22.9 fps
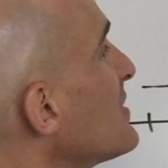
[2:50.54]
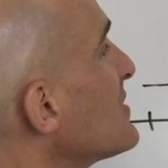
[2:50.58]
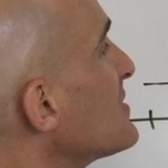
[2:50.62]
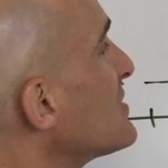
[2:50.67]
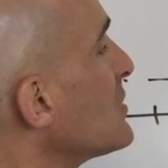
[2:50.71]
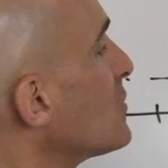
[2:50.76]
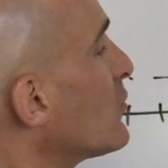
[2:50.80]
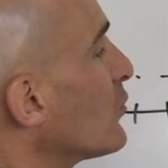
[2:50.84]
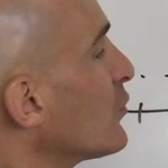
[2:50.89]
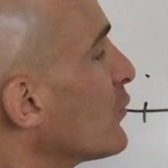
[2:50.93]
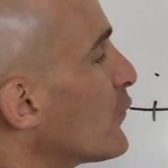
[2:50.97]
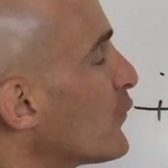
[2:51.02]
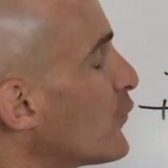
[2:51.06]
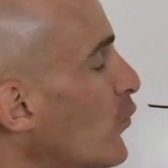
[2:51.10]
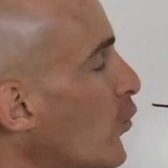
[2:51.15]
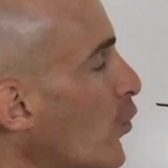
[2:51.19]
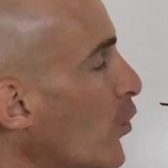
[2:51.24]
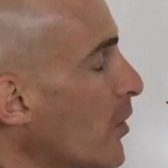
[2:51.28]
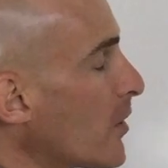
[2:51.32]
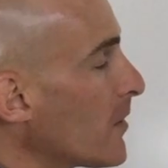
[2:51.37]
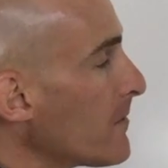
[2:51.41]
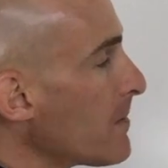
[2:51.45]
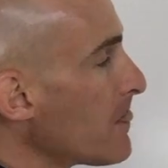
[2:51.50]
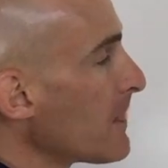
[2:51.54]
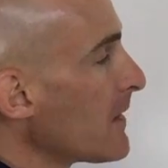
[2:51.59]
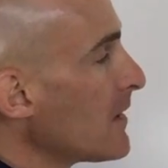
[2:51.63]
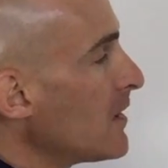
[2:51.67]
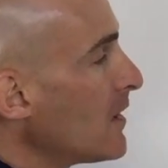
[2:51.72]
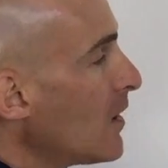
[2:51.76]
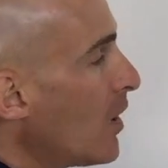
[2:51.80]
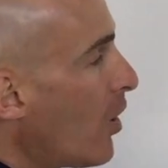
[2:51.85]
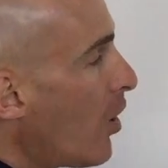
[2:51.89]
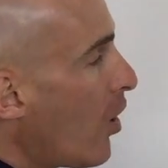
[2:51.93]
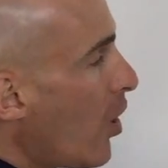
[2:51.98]
is equal to 4.
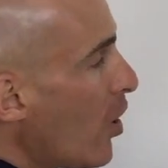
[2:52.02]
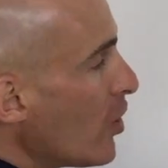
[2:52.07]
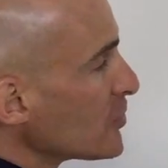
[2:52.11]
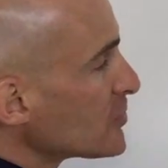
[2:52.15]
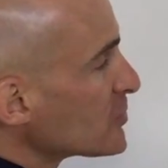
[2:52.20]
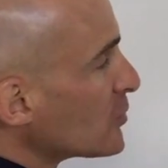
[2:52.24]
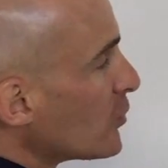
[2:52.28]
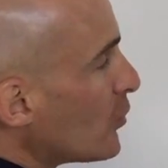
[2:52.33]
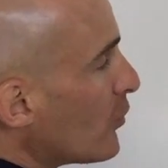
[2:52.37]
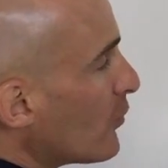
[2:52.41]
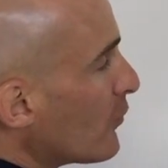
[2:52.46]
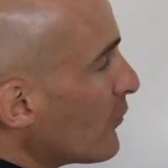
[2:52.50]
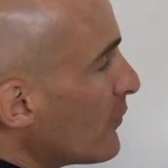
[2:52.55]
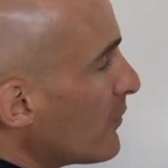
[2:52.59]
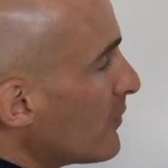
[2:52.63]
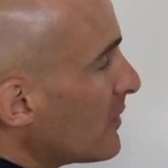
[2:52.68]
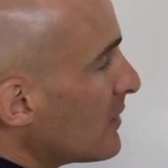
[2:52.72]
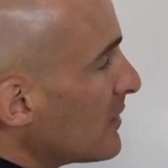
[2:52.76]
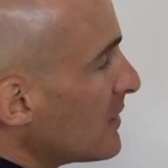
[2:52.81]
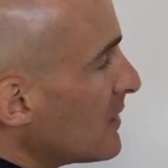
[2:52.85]
Also,